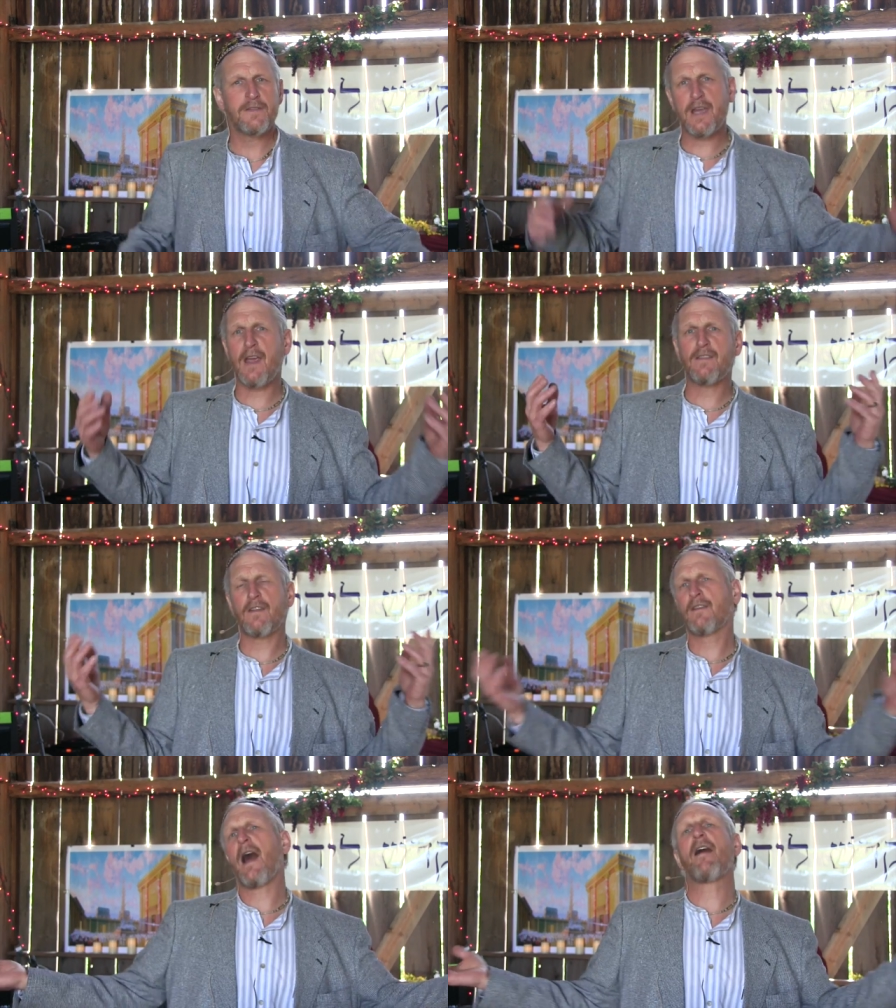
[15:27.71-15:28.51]

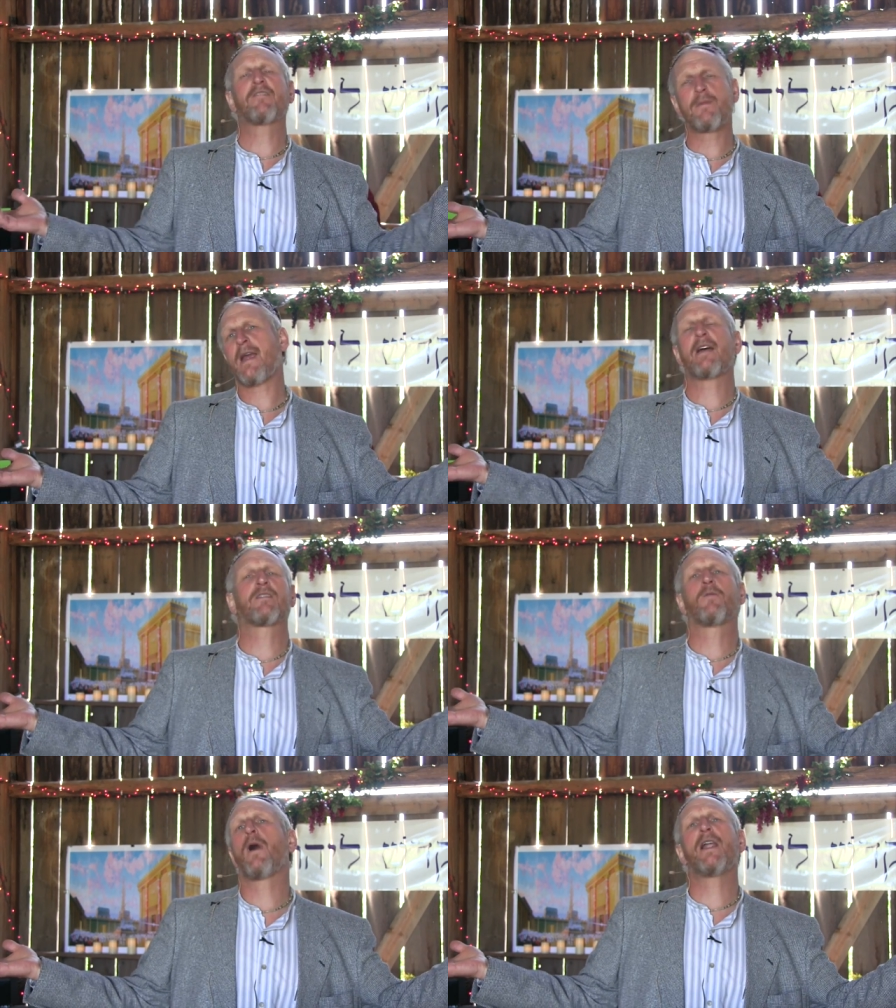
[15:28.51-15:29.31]
Jesus loves me. He
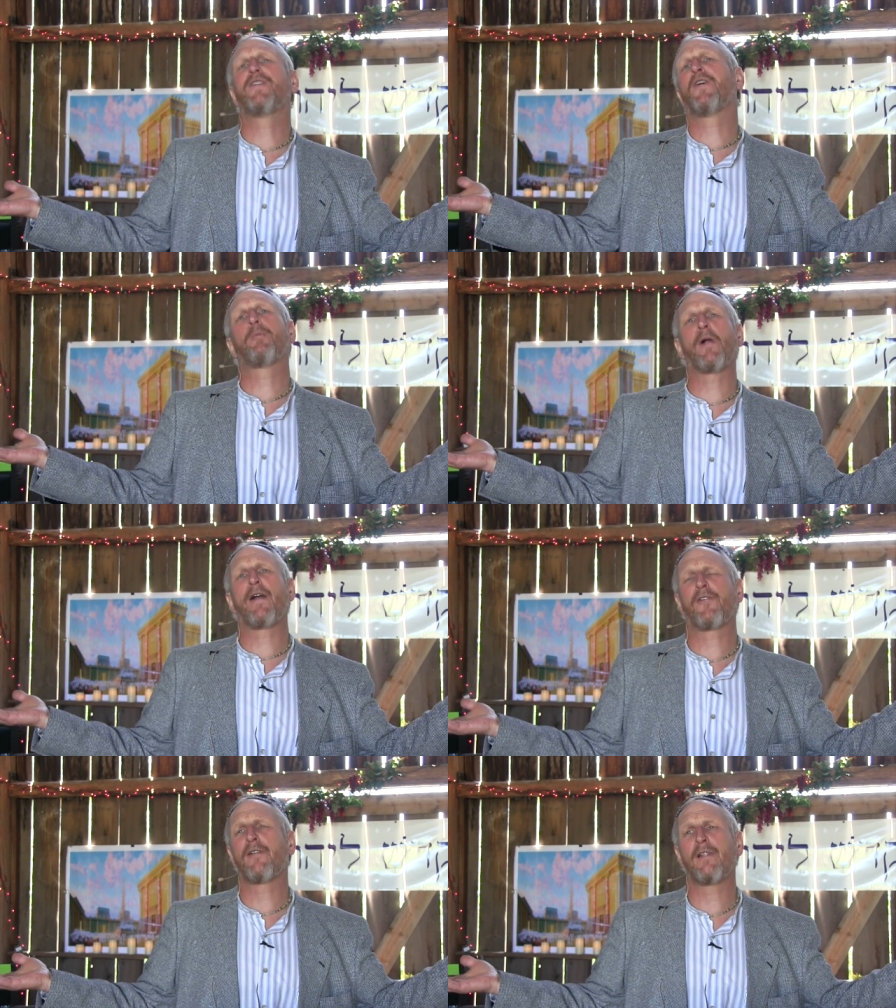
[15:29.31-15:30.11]
has a wonderful
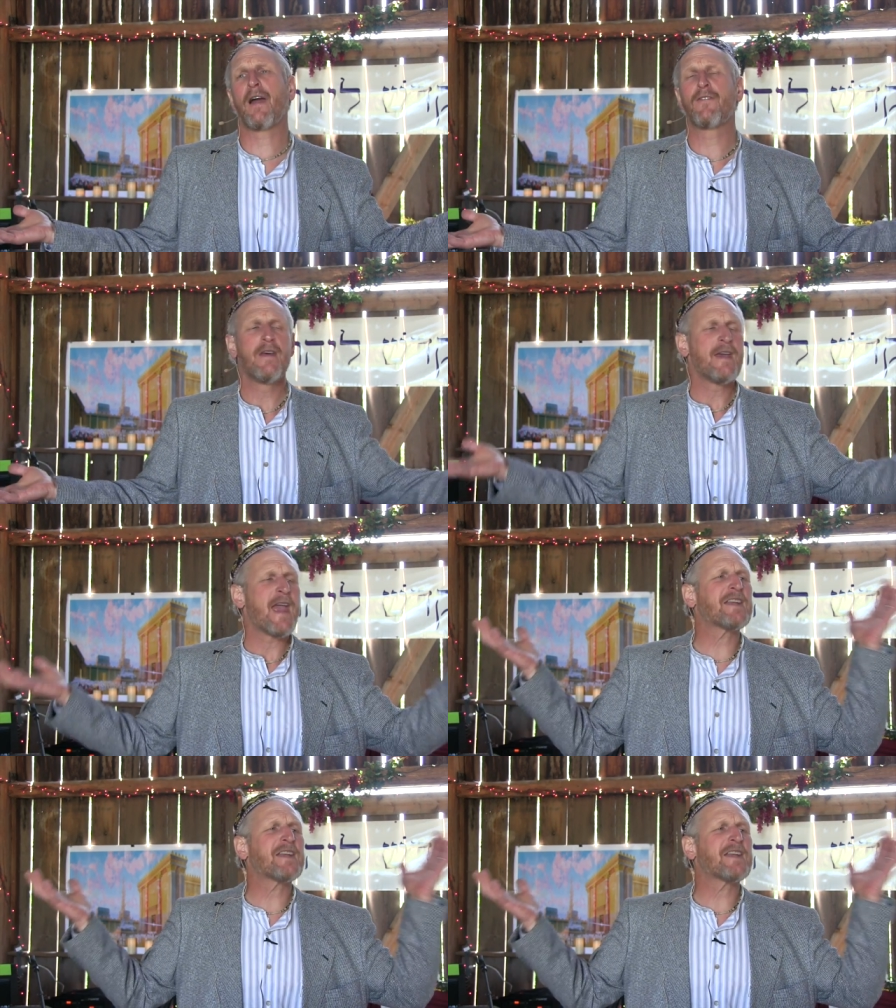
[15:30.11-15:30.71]
plan for my life.